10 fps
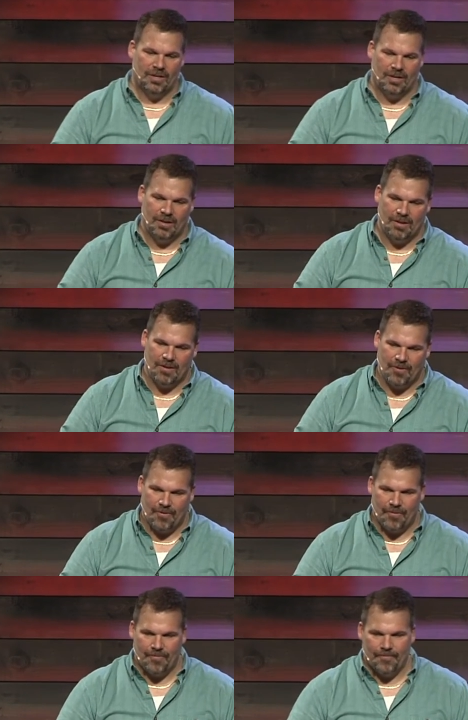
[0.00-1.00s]

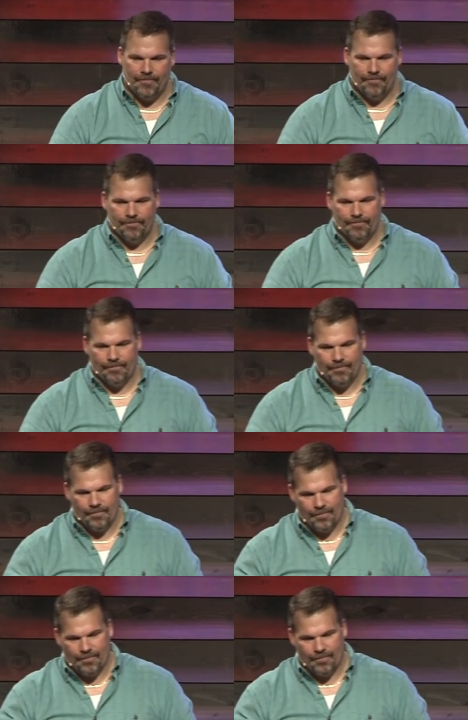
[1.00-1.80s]
[no speech]